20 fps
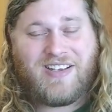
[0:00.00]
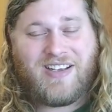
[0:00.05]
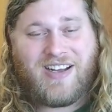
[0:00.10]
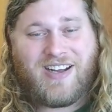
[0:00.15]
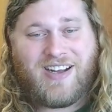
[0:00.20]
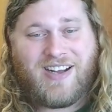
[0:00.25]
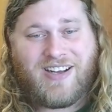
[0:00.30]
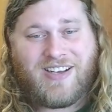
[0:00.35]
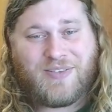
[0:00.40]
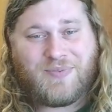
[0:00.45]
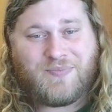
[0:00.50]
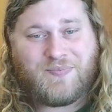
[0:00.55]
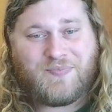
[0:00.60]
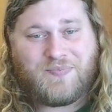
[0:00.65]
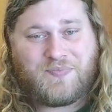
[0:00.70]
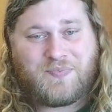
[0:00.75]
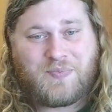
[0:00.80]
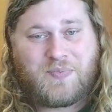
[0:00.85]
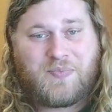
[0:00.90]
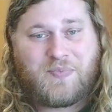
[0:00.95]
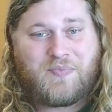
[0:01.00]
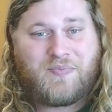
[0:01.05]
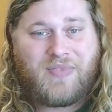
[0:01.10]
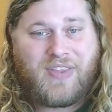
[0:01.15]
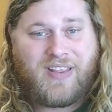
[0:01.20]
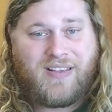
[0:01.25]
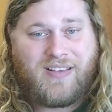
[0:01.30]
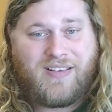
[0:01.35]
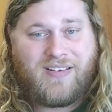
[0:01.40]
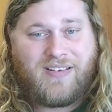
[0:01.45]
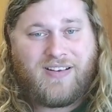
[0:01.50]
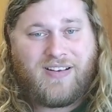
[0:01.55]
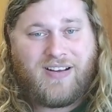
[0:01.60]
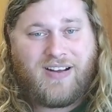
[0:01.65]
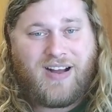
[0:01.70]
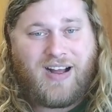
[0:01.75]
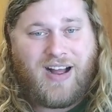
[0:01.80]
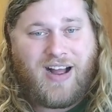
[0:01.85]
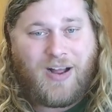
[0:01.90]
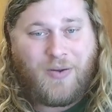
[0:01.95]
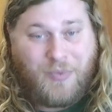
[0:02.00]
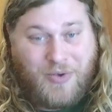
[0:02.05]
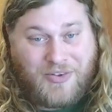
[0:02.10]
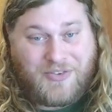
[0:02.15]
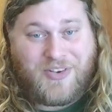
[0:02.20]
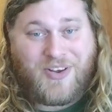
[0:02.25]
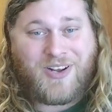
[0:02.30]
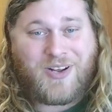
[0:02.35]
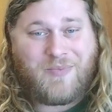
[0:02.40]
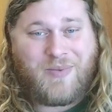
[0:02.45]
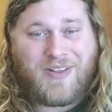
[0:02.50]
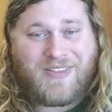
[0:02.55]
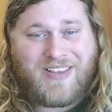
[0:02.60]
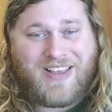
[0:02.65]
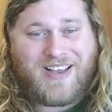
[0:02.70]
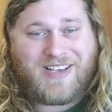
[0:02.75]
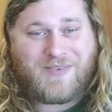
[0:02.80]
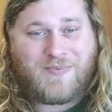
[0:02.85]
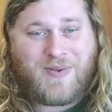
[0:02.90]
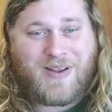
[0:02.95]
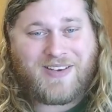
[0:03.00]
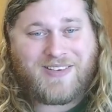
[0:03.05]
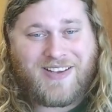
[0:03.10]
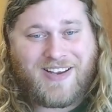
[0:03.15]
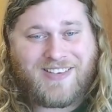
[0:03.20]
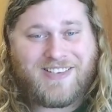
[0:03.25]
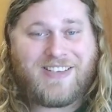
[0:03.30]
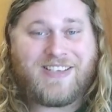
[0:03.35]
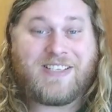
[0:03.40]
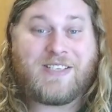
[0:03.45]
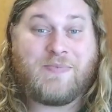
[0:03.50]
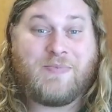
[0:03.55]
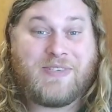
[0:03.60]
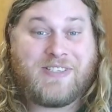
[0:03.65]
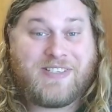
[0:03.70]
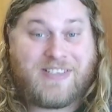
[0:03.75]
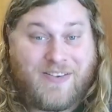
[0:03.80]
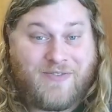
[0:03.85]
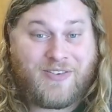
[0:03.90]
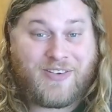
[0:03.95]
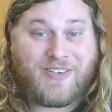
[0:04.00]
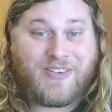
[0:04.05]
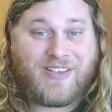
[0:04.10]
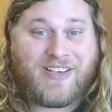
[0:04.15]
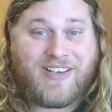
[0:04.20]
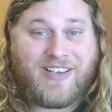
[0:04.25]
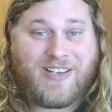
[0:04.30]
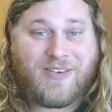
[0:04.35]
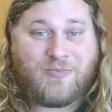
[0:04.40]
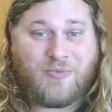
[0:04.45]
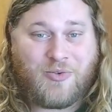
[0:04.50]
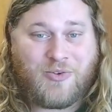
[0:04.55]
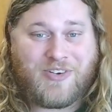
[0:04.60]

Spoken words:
I will talk about the aspect technique specifically in more